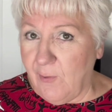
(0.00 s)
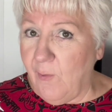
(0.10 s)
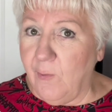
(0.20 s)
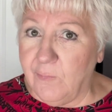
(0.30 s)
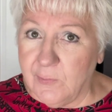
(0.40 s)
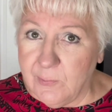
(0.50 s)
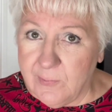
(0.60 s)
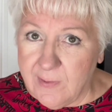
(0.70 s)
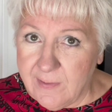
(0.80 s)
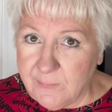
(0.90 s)

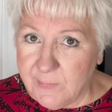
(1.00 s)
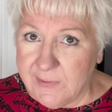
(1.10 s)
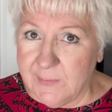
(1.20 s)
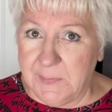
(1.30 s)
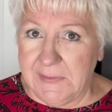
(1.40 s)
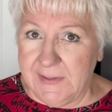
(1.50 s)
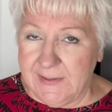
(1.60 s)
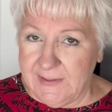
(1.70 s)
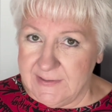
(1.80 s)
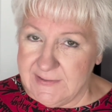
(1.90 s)
overrun with
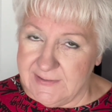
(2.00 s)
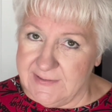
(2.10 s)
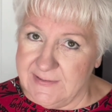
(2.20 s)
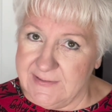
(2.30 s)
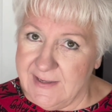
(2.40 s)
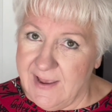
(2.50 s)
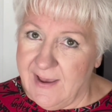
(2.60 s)
appliances,